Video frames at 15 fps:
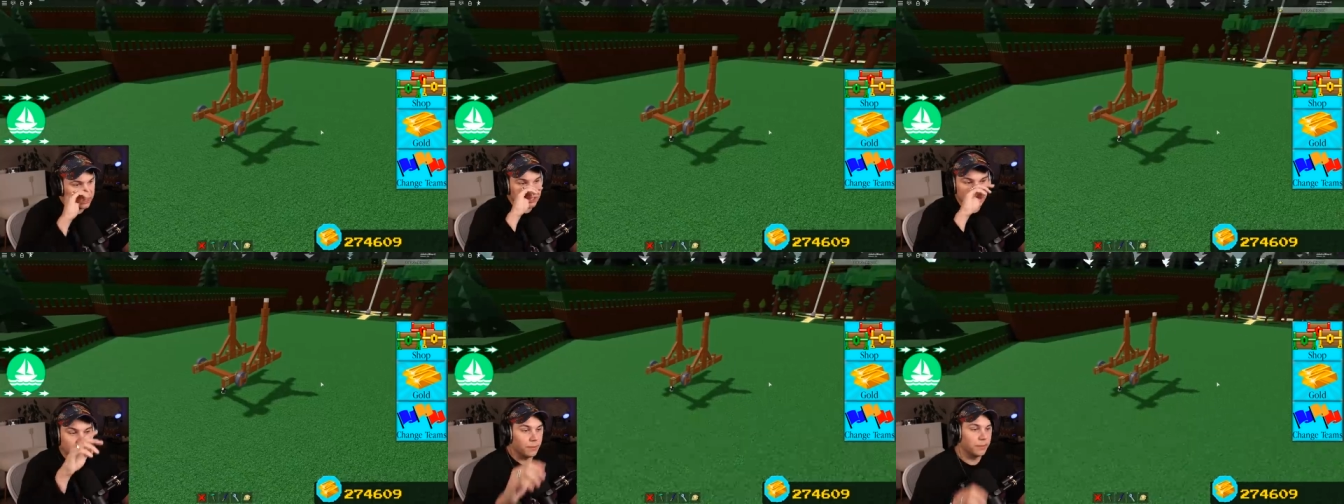this
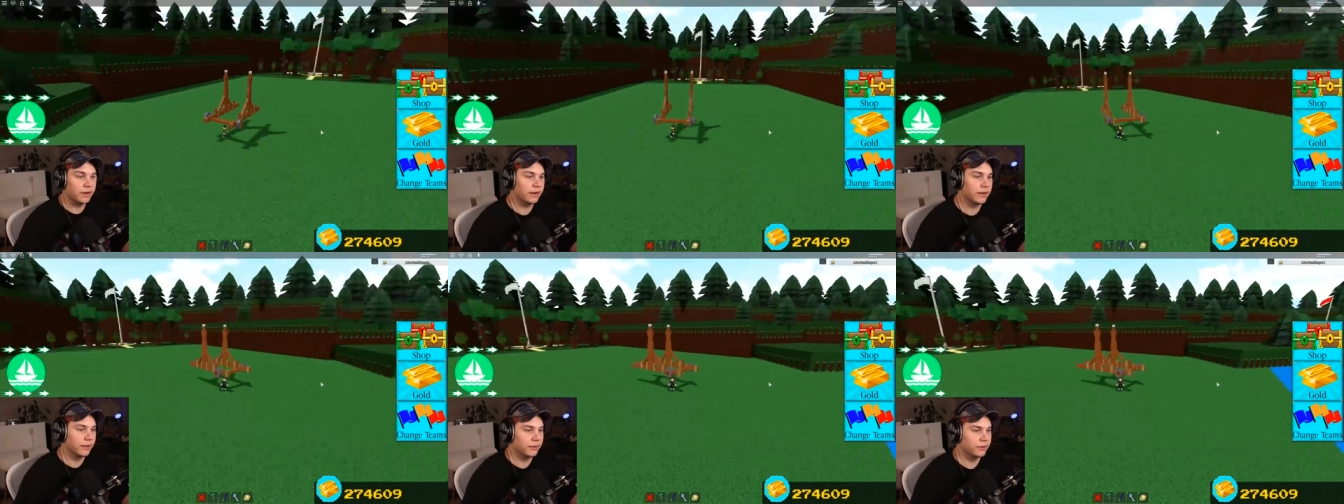is coming
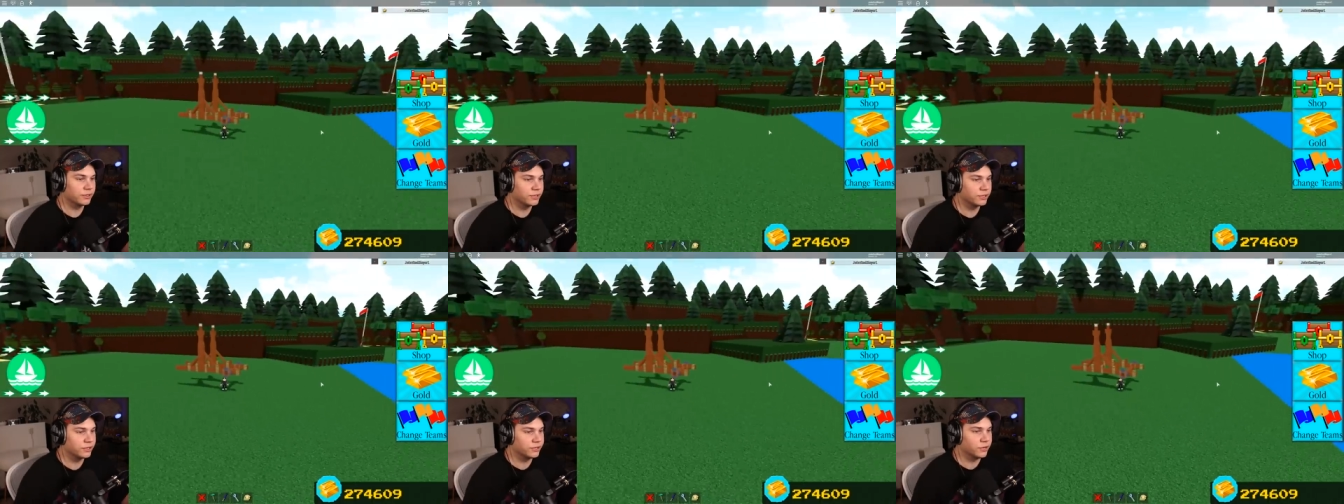together
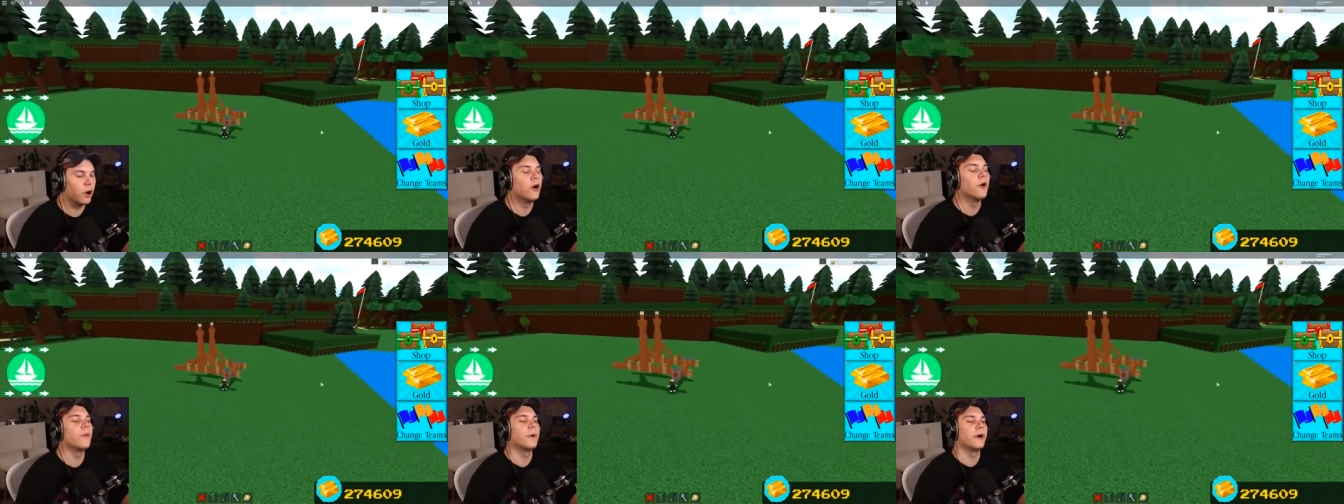
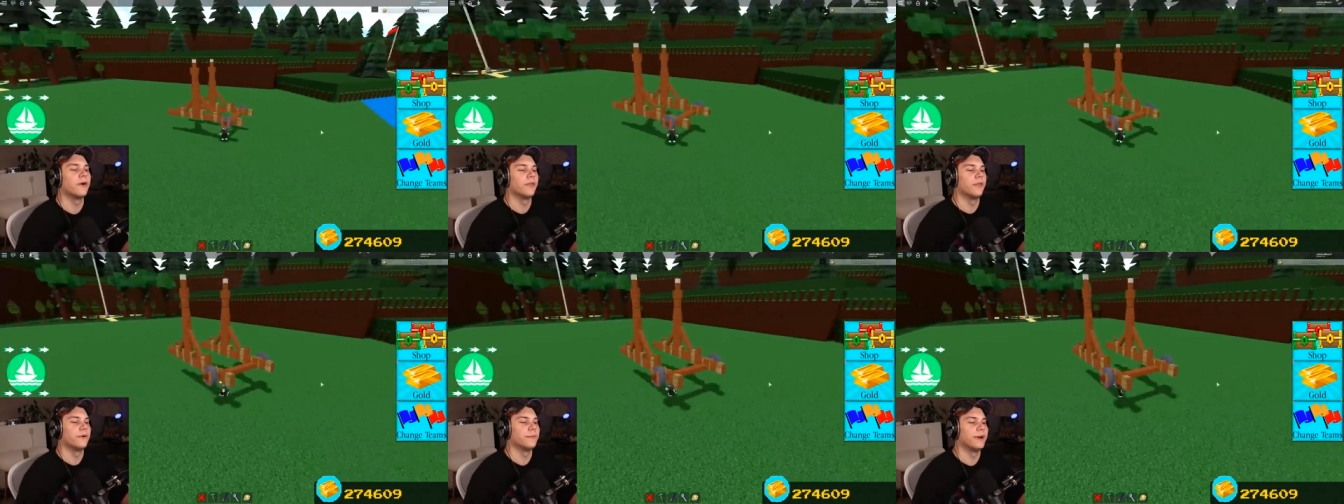so
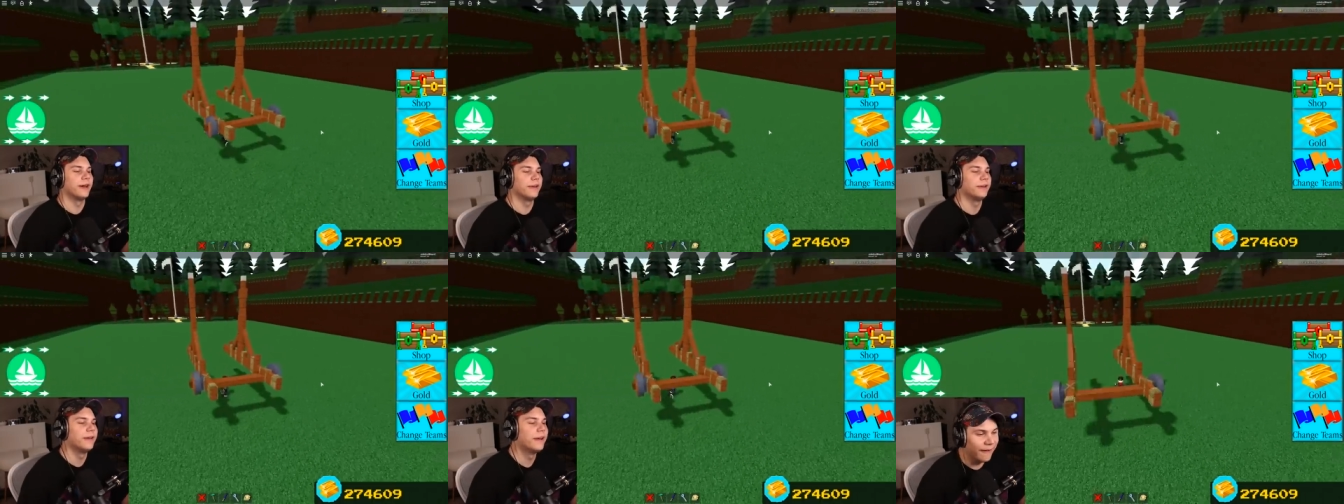well though,
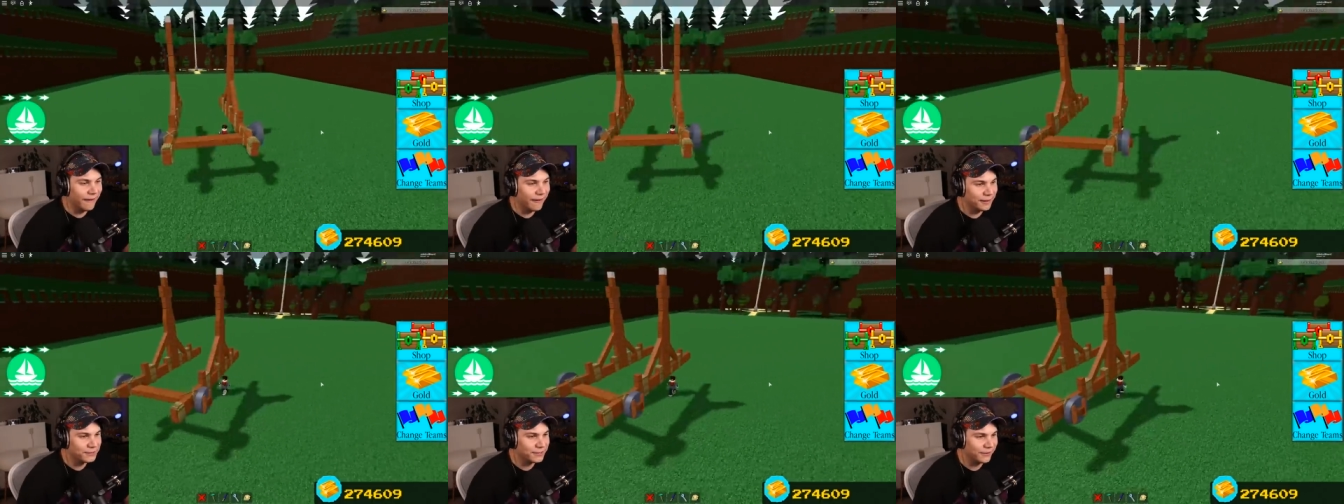man.
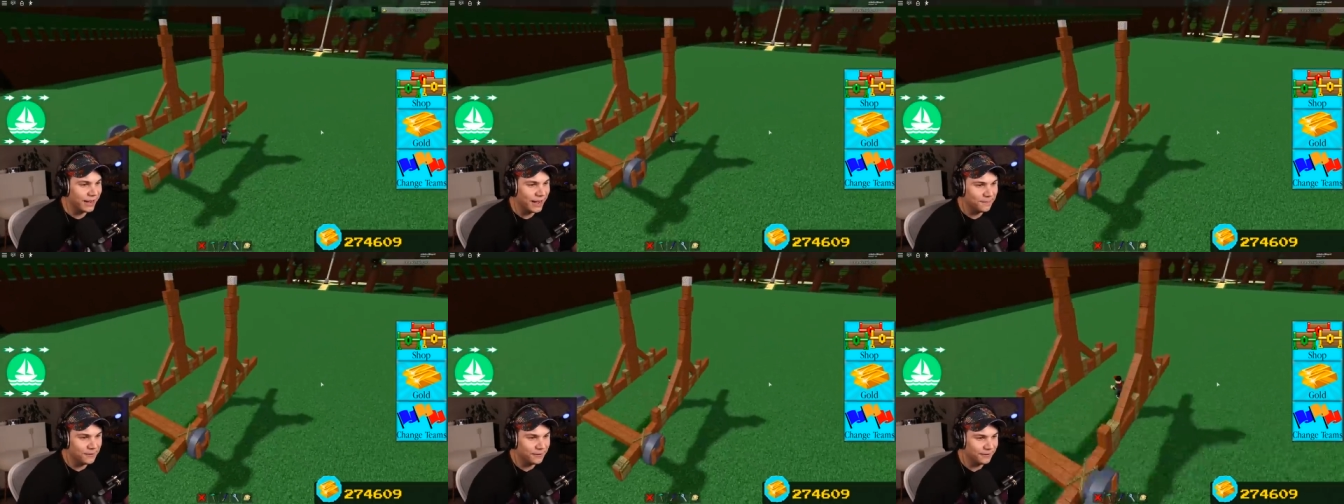Oh, I'm so
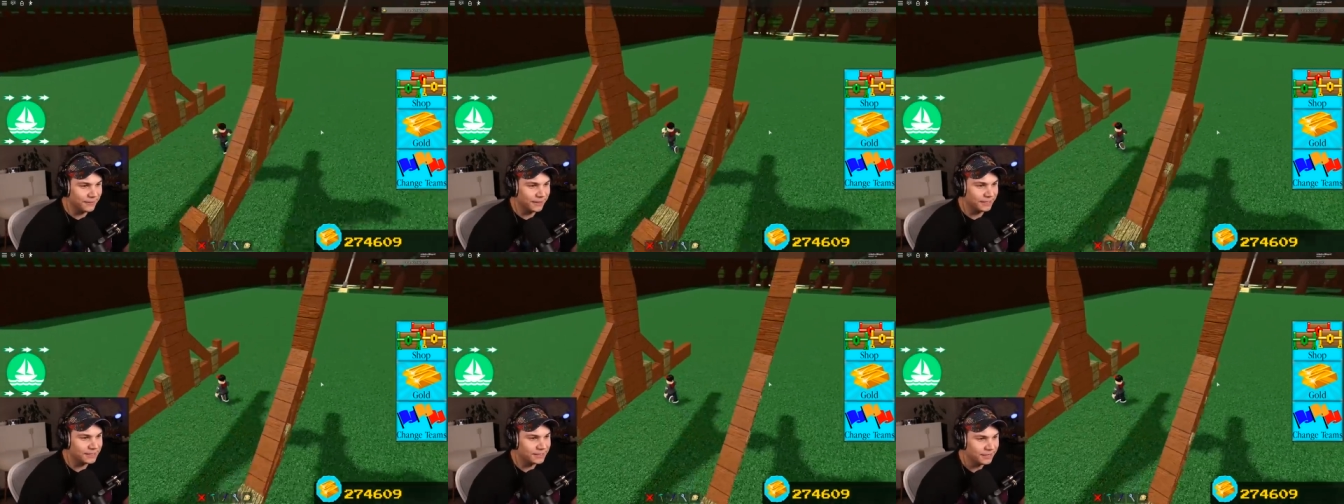happy with
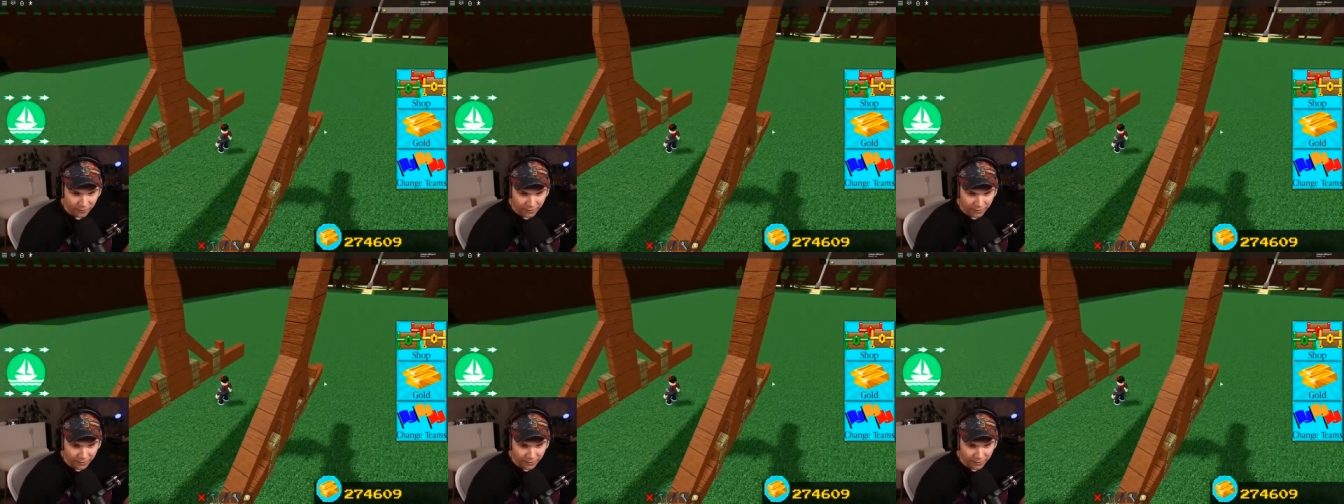this.